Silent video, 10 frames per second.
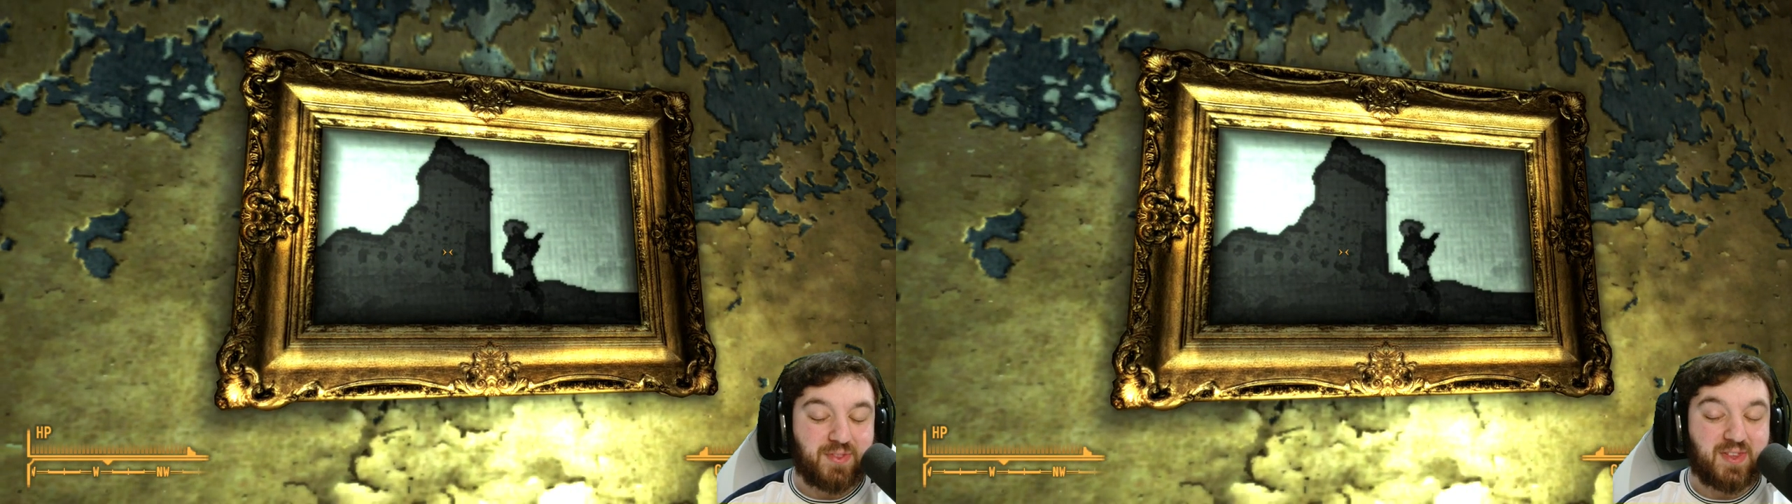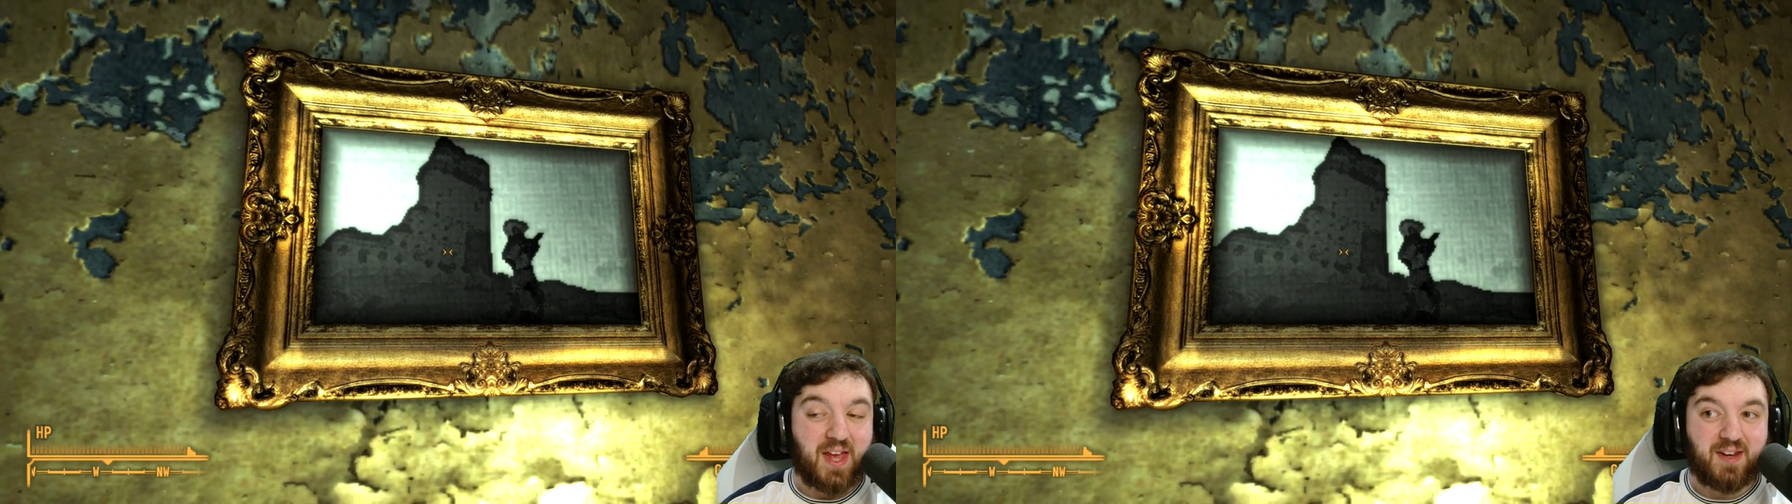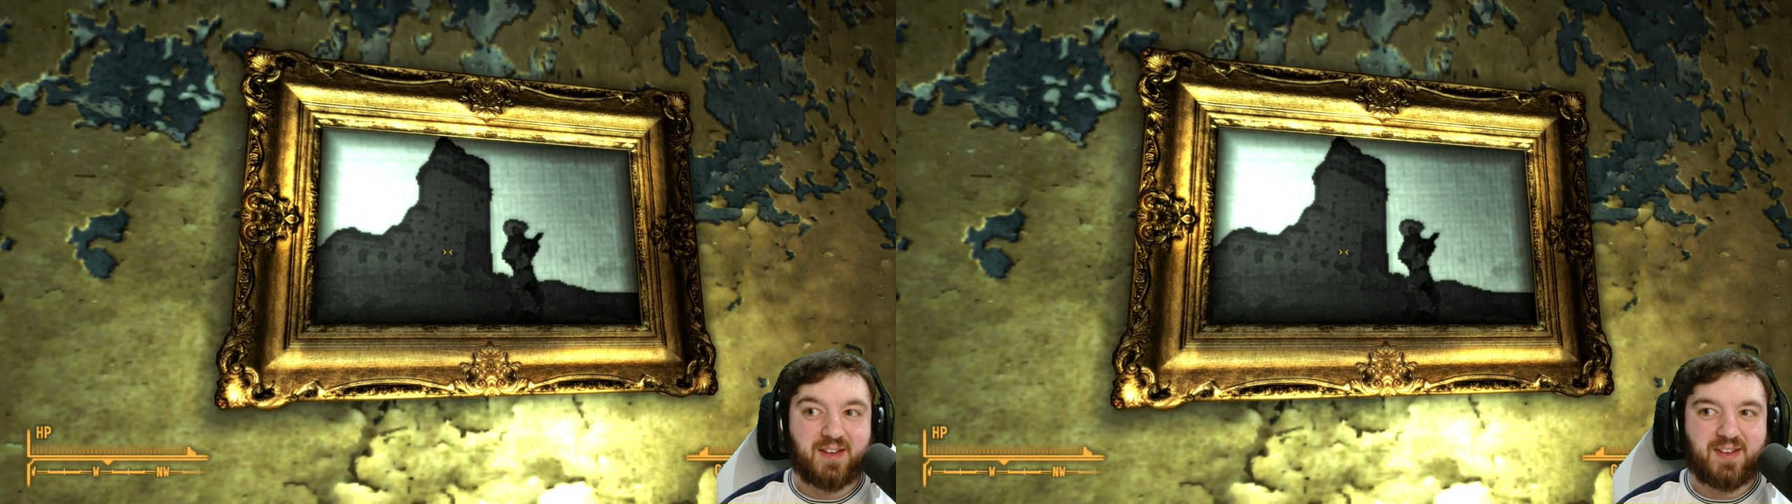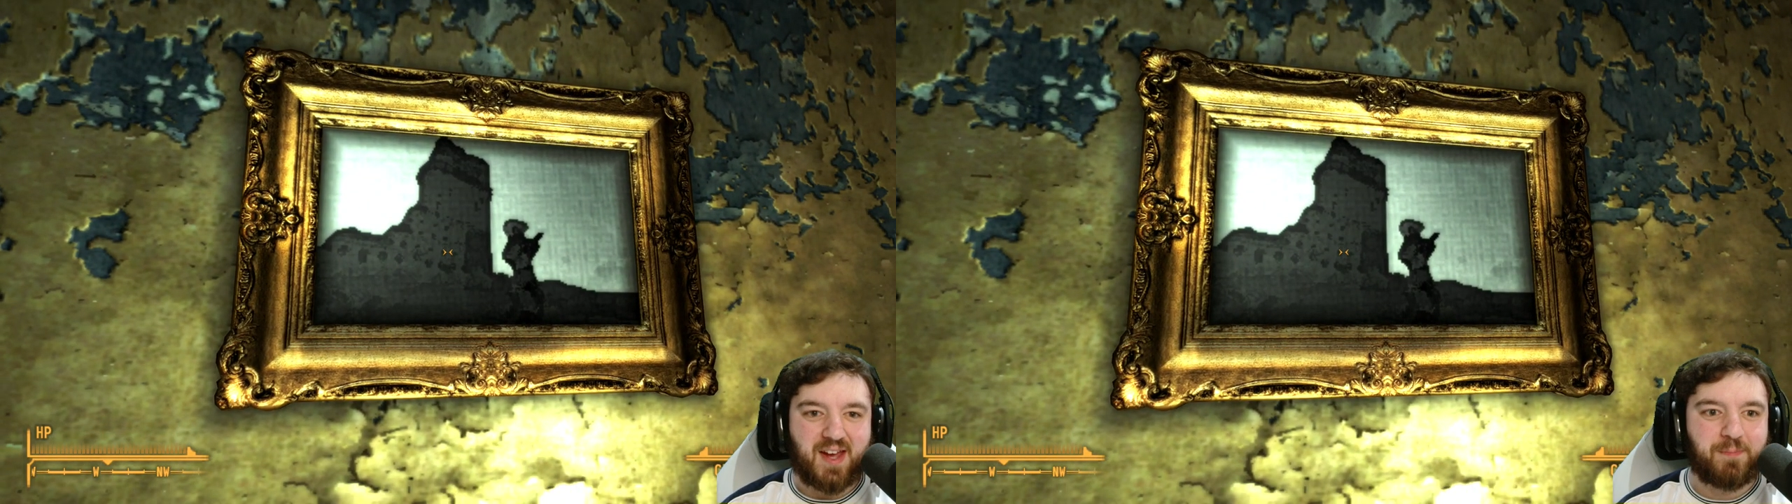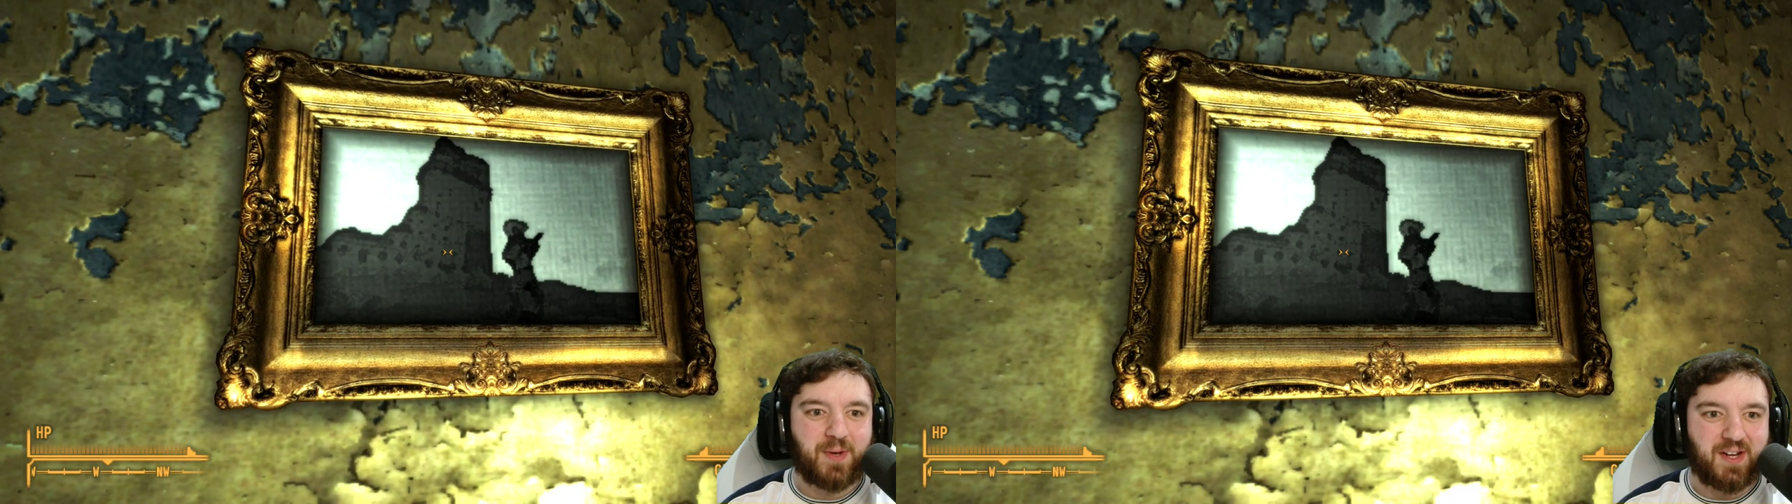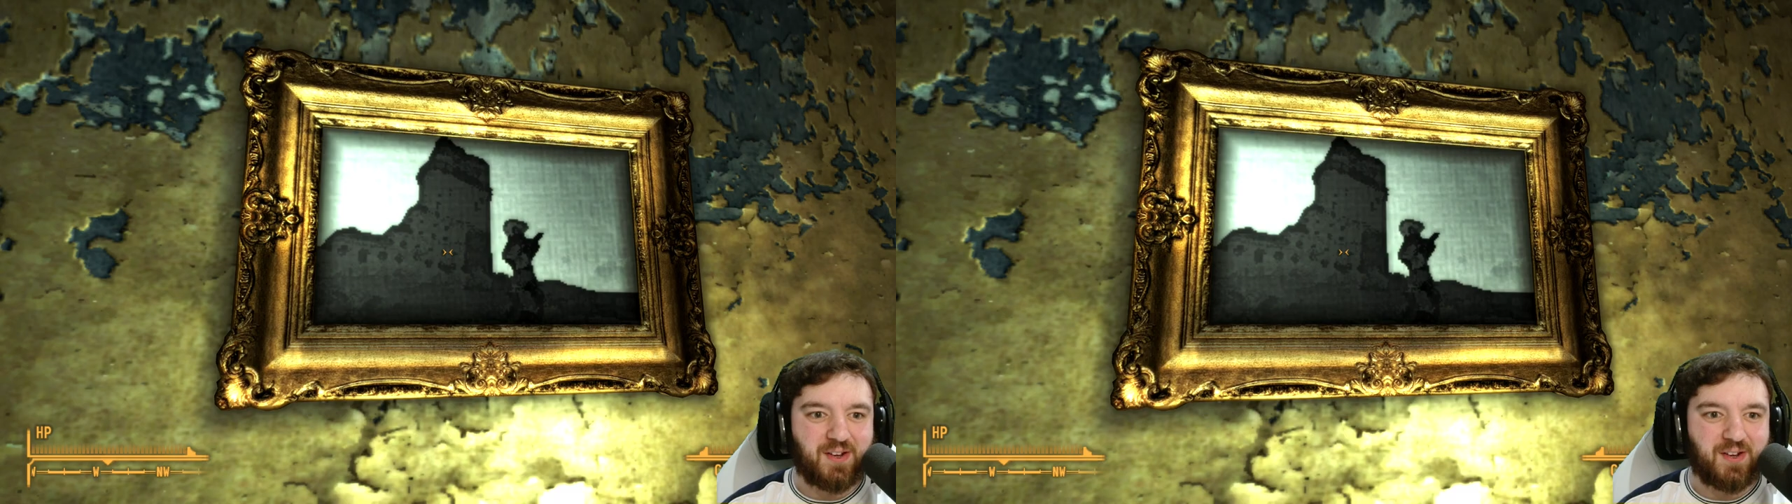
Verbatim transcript: Ten, Tenpenny